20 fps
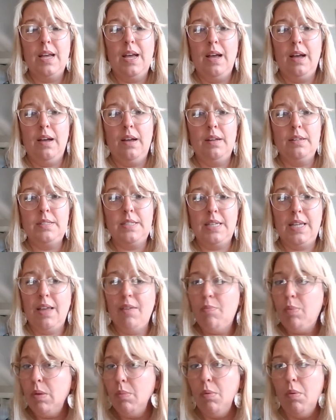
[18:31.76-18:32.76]
to
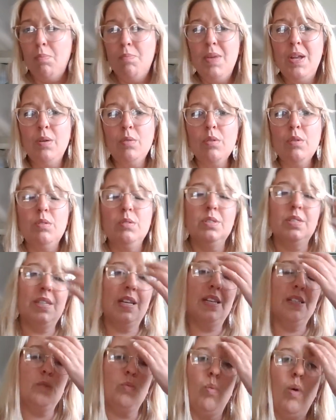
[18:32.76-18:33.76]
give people minerals
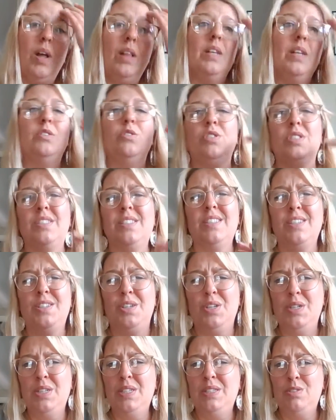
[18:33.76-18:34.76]
as well as just
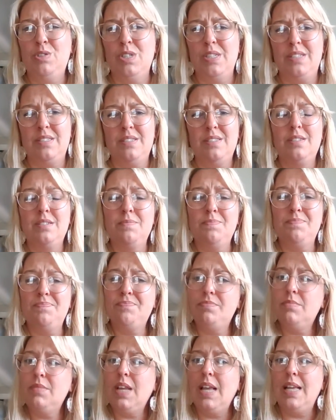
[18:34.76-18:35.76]

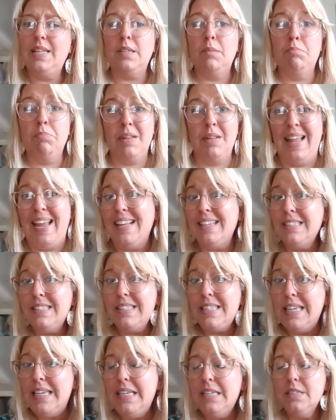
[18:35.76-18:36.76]
it's a bland
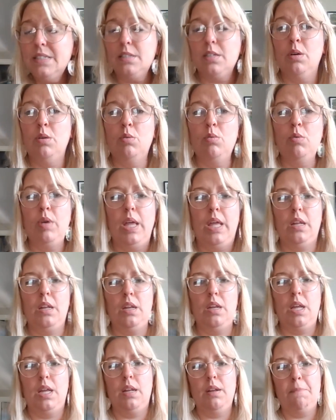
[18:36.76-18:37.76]
tea, so
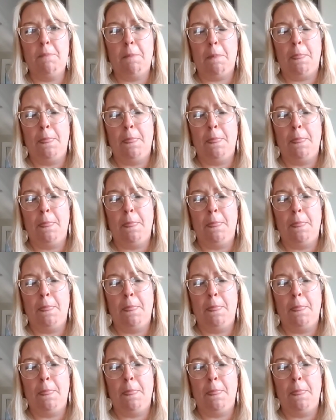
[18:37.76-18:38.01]
it